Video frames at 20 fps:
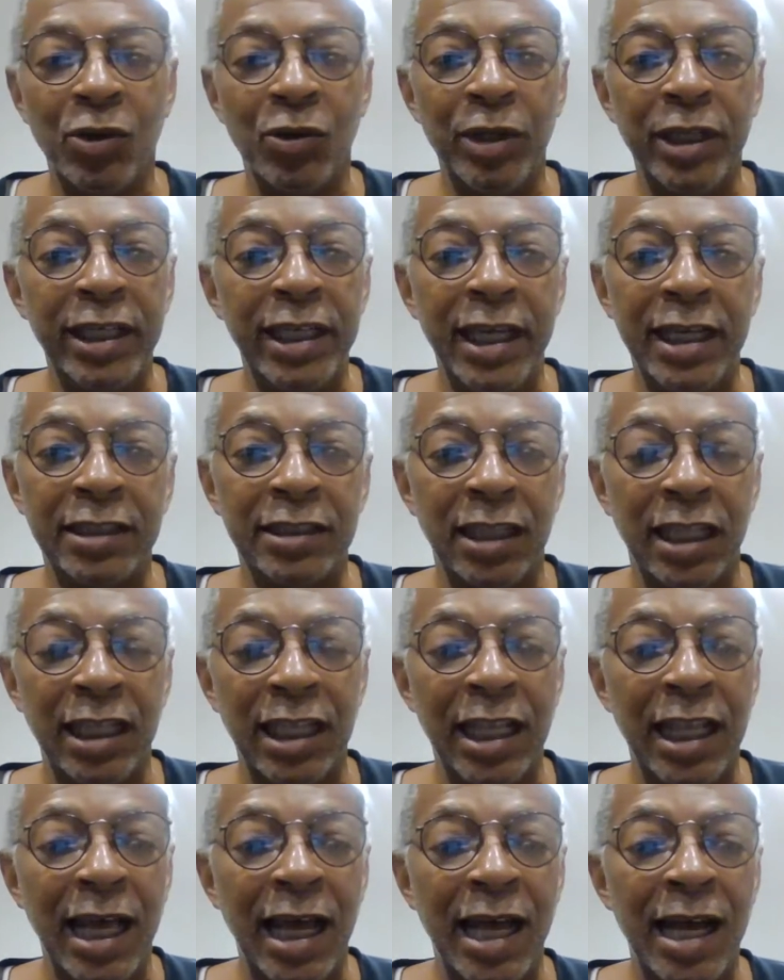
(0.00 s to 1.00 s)
He has a
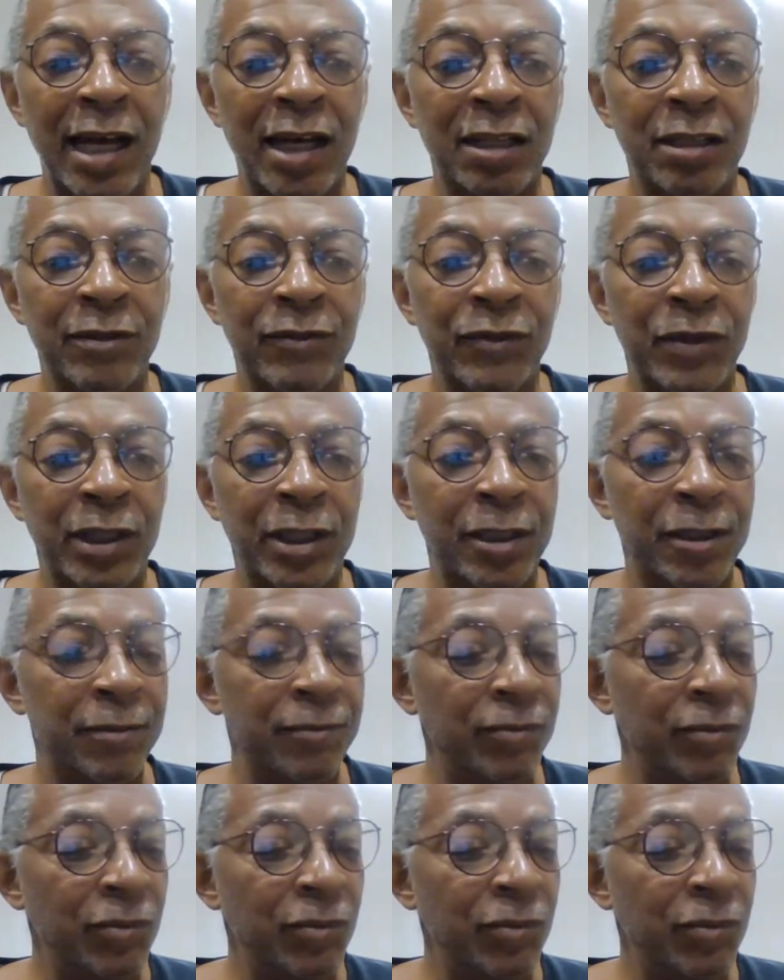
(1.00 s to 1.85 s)
lot of